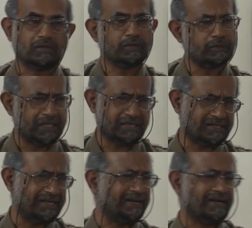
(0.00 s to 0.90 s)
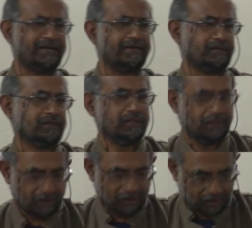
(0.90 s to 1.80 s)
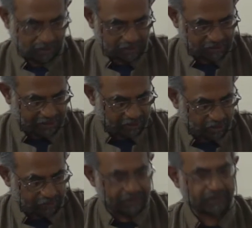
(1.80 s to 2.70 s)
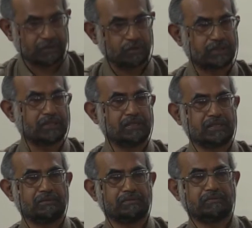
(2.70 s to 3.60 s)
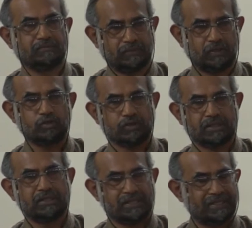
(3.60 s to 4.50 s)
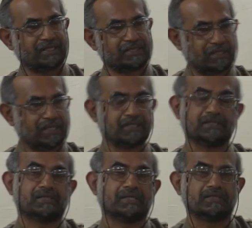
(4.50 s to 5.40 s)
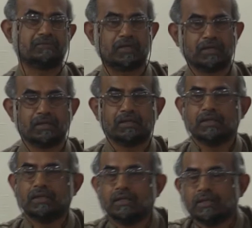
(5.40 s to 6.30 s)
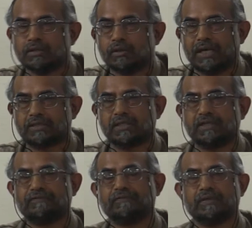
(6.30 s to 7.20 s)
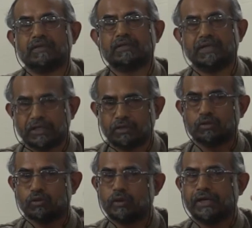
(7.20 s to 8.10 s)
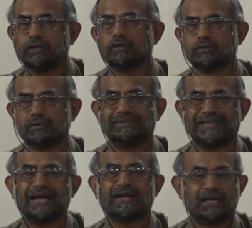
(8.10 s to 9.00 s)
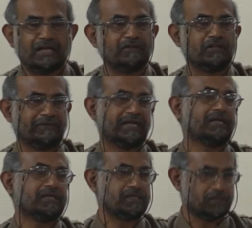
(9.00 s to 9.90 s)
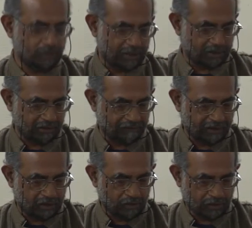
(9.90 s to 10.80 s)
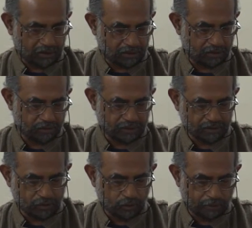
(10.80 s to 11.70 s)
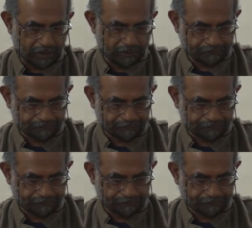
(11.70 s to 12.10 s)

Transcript: or you take state-led, state-dominated socialism or socialist industrialization as a model, you actually need to go into that level of analysis to actually figure out what the solutions could be,